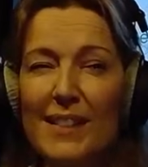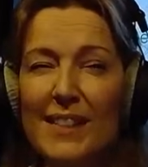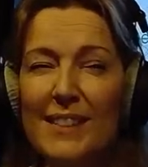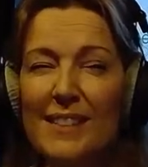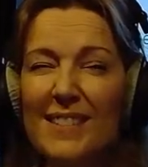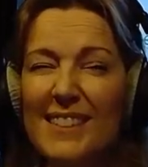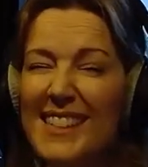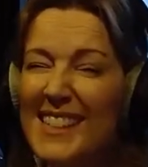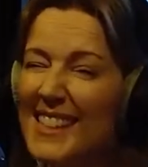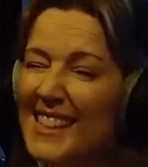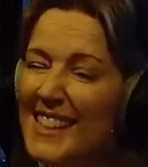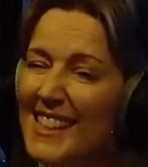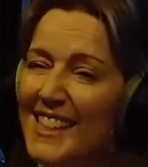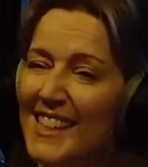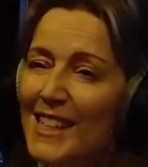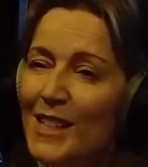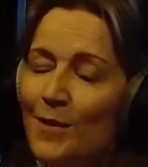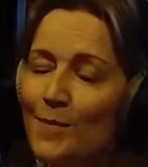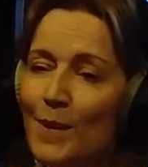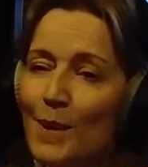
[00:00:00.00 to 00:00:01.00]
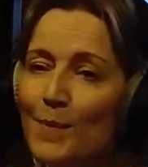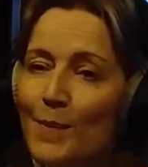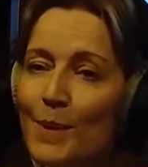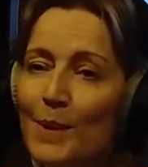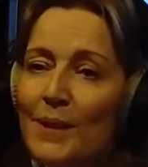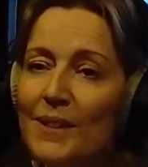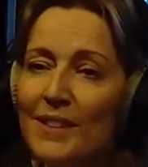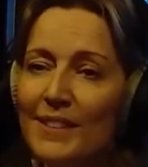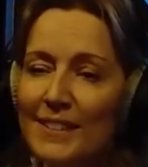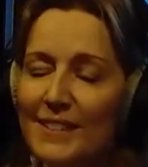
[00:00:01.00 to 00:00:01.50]
16
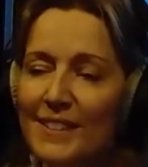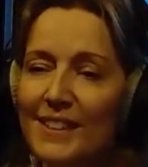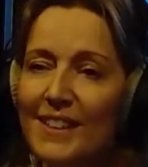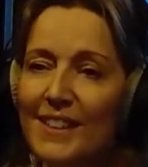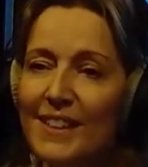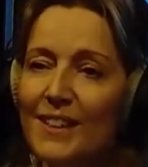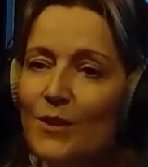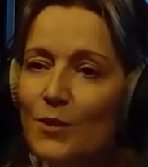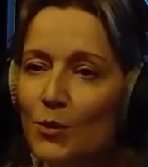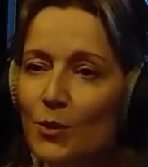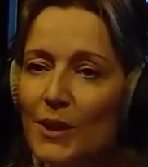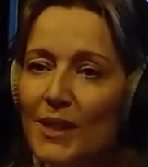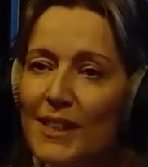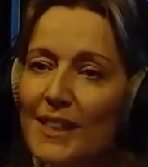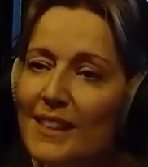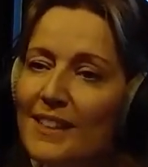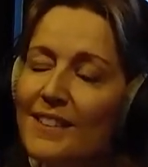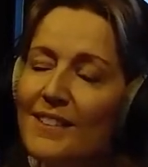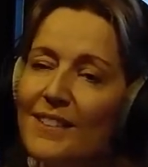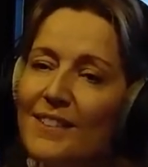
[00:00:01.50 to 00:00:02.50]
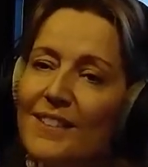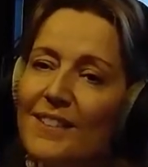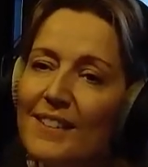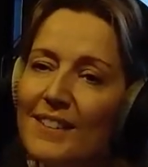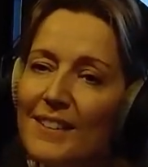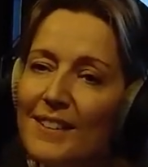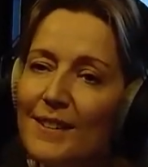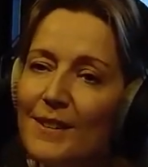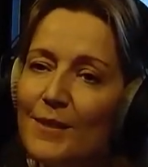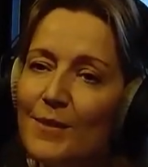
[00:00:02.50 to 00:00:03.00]
people, I think, all in,
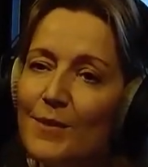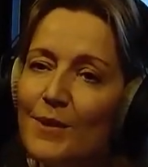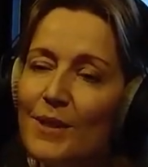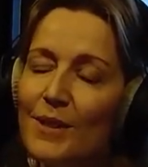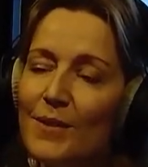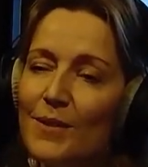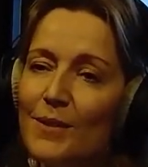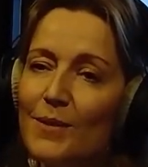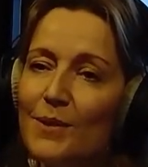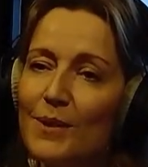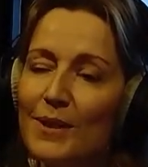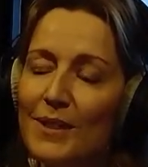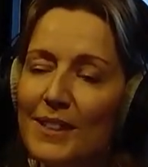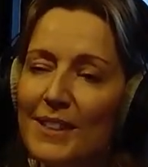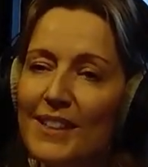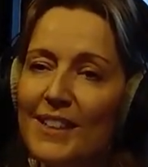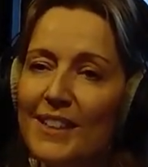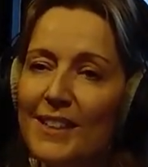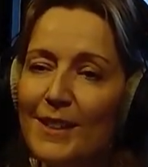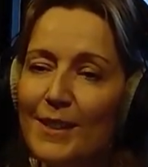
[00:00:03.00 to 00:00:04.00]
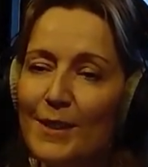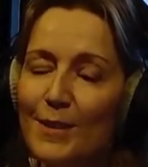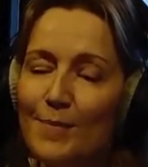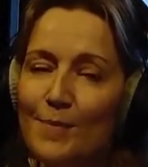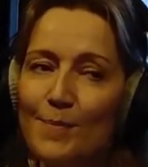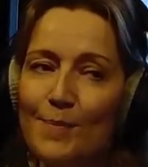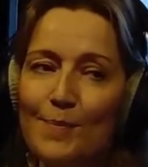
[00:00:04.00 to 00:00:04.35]
with everyone. Yeah.